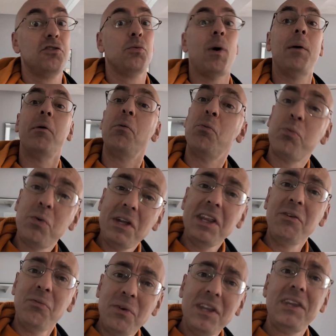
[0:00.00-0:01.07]
This is why we
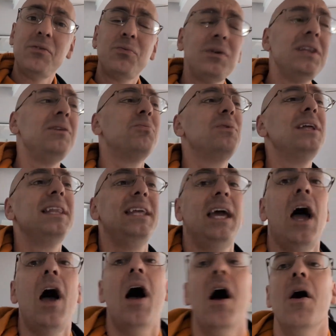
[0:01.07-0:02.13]
really, really, really,
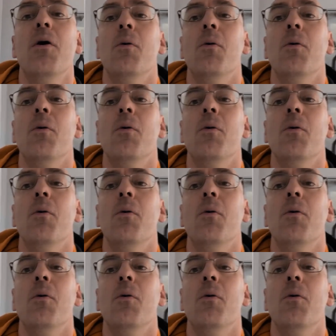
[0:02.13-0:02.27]
really